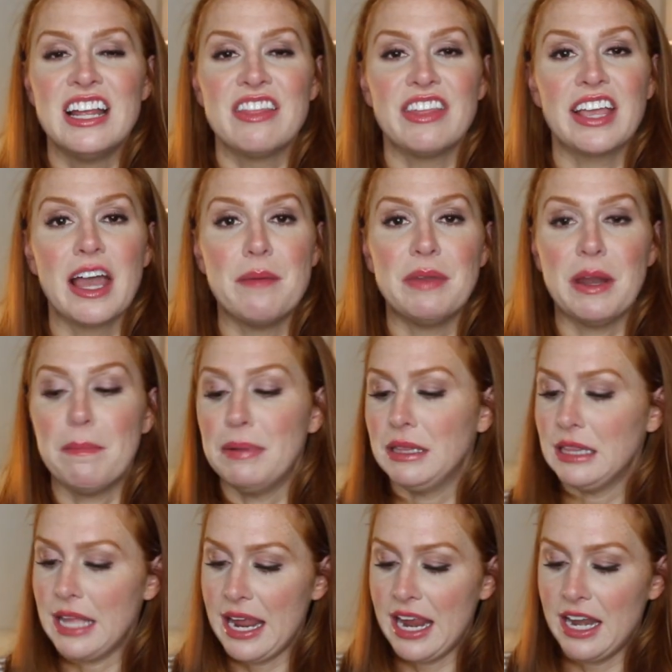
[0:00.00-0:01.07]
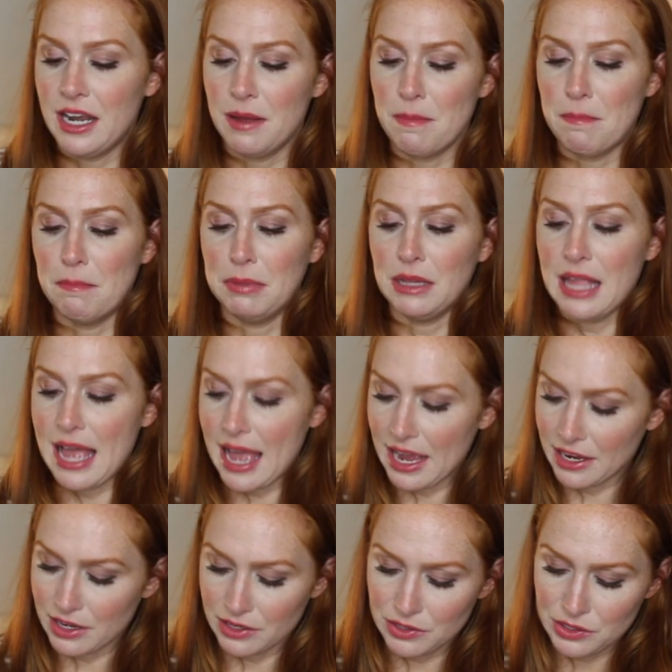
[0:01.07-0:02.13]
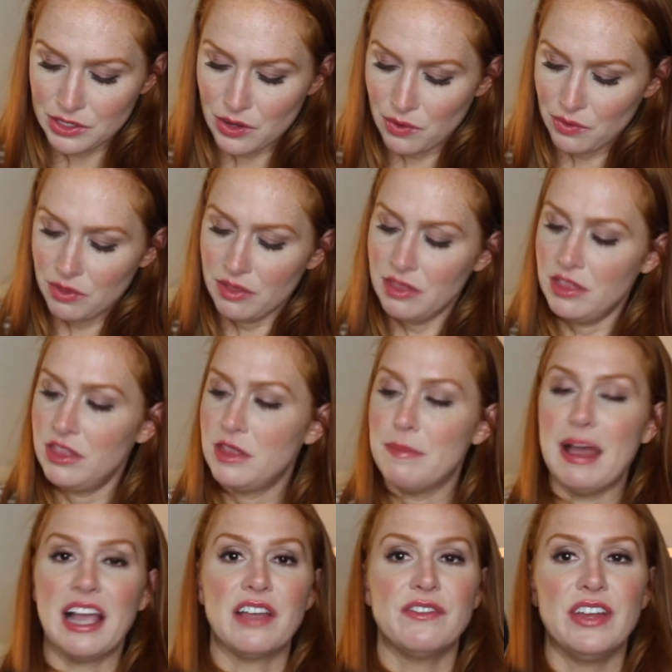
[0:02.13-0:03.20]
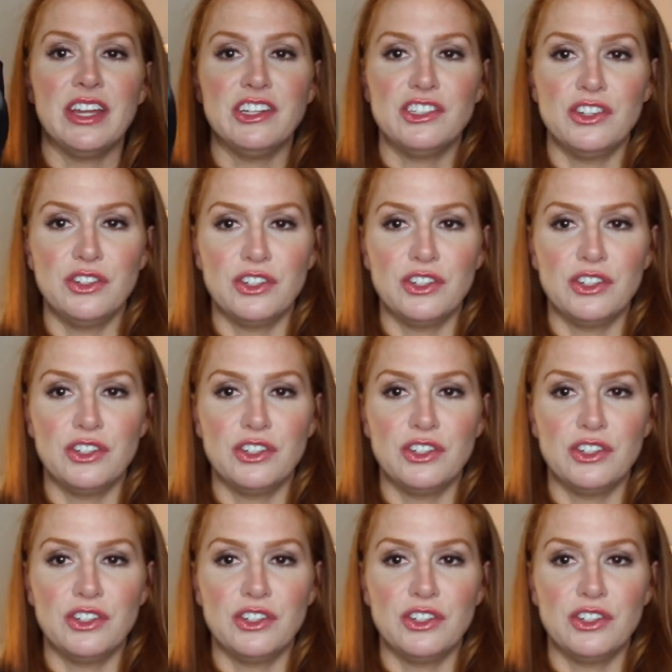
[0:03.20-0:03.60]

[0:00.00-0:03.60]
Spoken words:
They come in a plain black, so the back of it